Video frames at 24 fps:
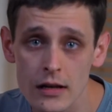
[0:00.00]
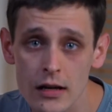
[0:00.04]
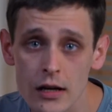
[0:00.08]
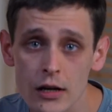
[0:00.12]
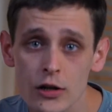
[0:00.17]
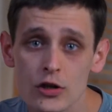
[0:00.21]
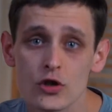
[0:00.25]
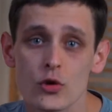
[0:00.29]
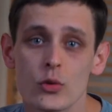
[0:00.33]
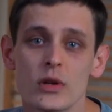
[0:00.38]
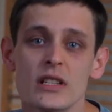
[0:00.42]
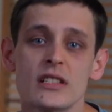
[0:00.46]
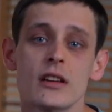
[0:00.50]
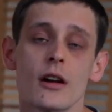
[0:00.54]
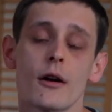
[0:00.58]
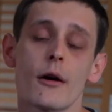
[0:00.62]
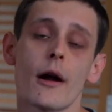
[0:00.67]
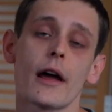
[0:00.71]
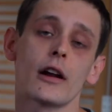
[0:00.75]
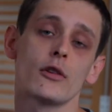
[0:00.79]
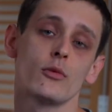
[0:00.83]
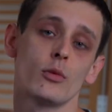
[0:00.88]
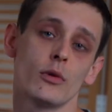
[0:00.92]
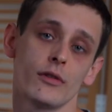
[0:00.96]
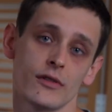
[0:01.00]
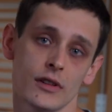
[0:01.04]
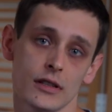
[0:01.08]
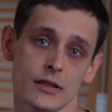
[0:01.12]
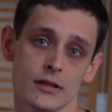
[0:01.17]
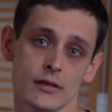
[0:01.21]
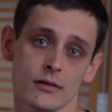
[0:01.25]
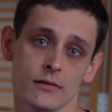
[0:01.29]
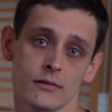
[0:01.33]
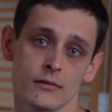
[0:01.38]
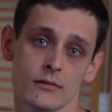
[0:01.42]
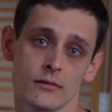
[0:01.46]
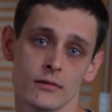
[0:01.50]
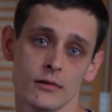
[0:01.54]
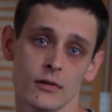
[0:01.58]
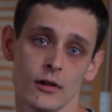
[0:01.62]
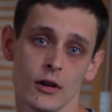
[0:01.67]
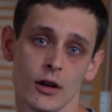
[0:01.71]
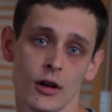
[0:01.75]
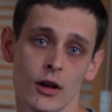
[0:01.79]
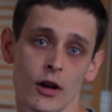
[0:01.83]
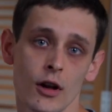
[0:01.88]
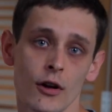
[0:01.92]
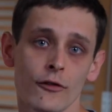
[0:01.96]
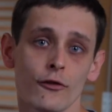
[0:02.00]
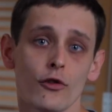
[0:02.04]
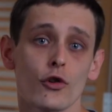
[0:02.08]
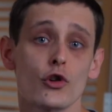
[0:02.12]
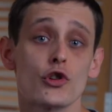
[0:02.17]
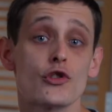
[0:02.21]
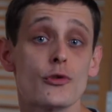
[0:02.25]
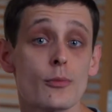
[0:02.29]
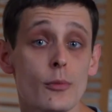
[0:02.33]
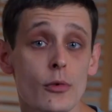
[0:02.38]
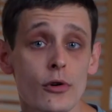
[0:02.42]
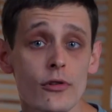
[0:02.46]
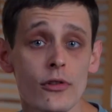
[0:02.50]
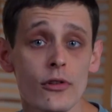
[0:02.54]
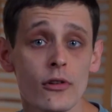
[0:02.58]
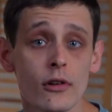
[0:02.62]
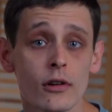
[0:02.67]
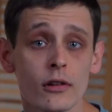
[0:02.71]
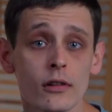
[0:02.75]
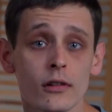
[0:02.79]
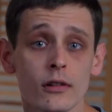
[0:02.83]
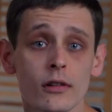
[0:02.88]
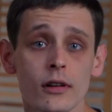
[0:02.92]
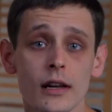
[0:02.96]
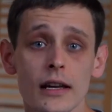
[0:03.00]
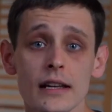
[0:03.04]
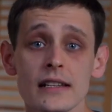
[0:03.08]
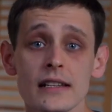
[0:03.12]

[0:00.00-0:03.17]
to interact with it for smooth and